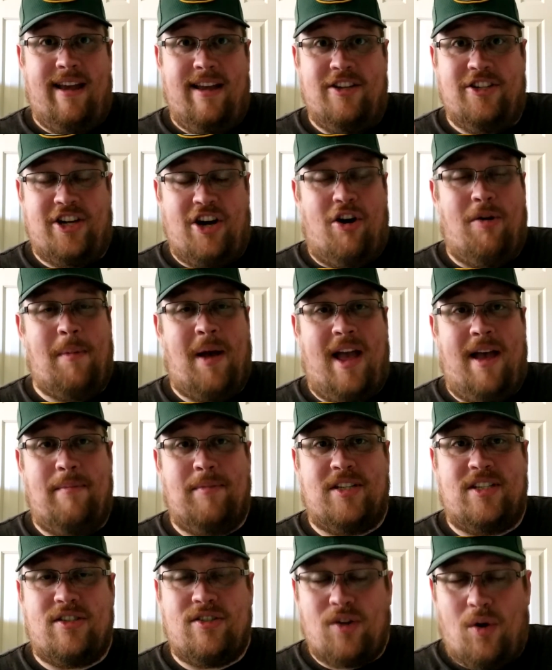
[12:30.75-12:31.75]
Jeremiah
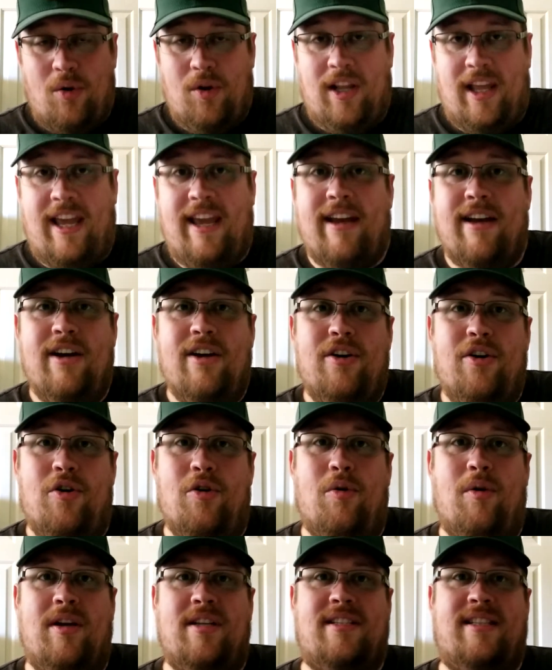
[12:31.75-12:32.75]
Masoli,
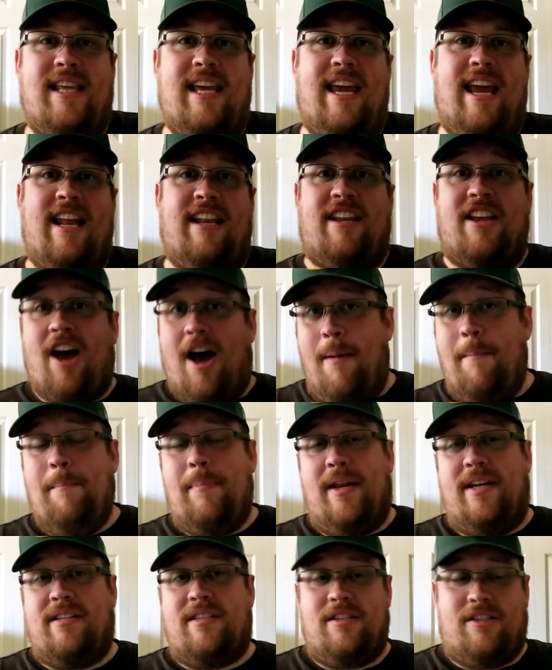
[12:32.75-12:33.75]
who is the
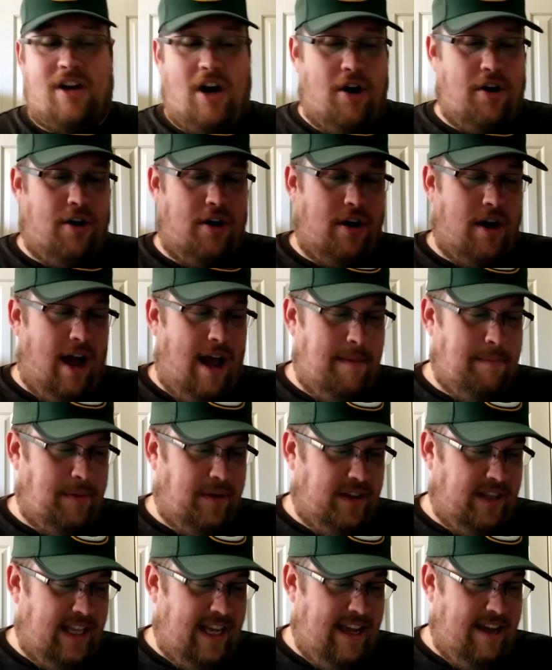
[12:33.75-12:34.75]
incumbent starter, I
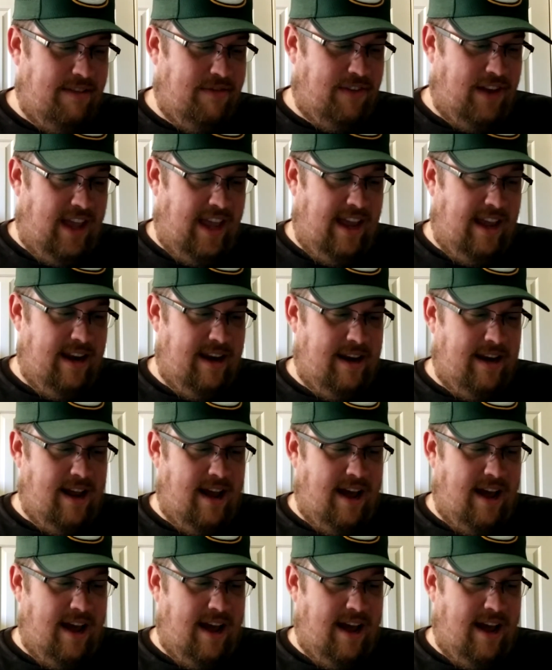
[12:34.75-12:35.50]
believe, in...